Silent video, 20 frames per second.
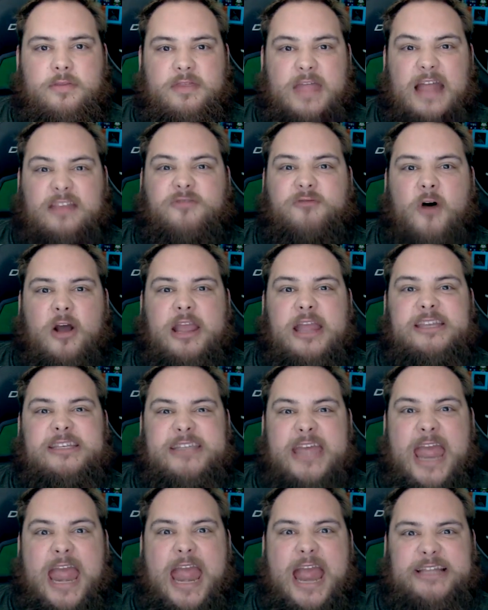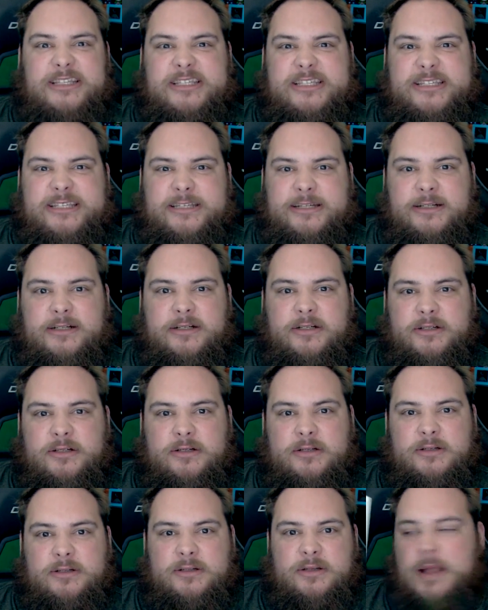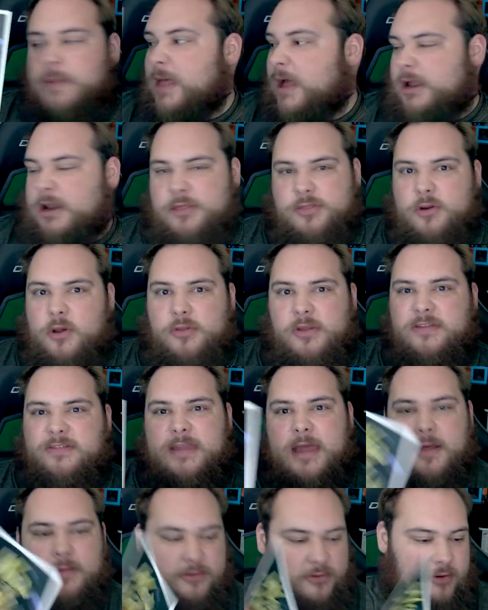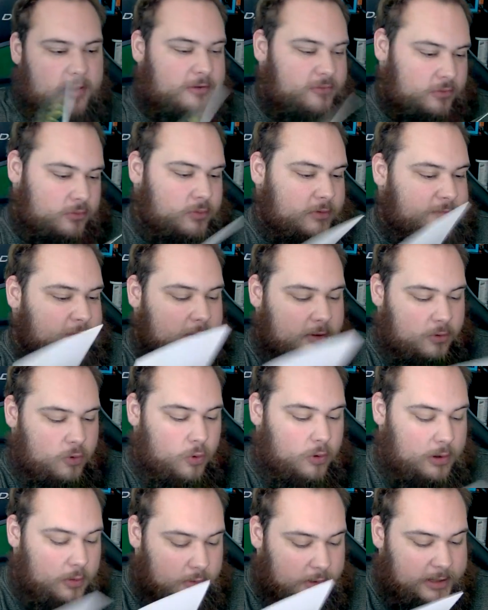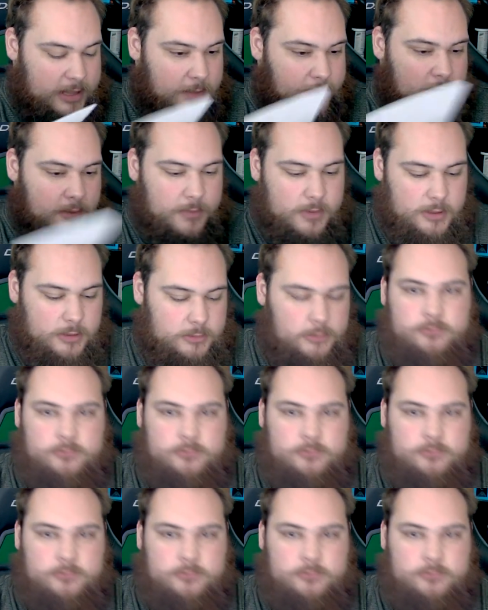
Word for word: That's fucking tits! I'm not gonna throw these down. These are actually really fucking cool. I don't want to keep them.